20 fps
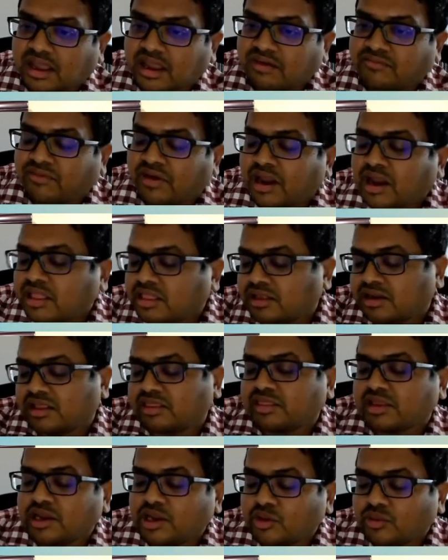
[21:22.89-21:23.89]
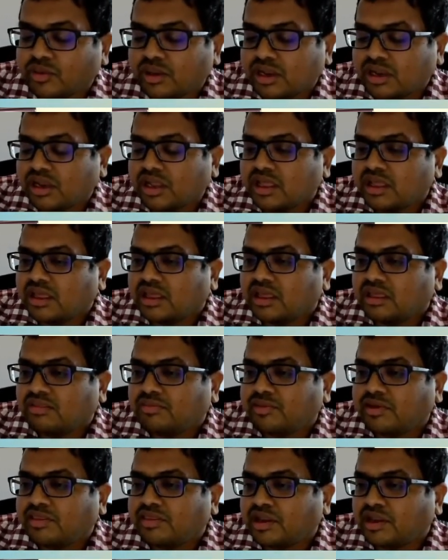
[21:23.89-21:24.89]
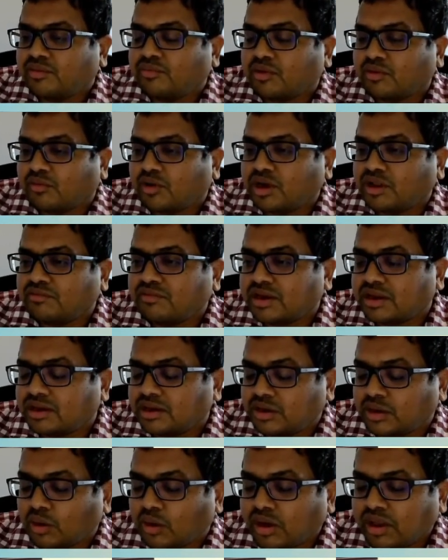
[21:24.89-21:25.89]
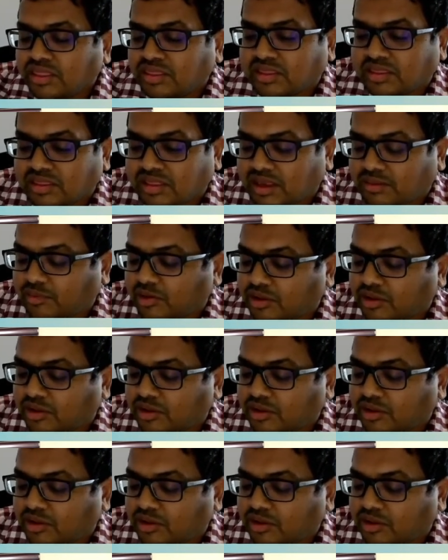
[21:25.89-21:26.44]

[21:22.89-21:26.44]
And finally, the residual is basically whatever noise is there,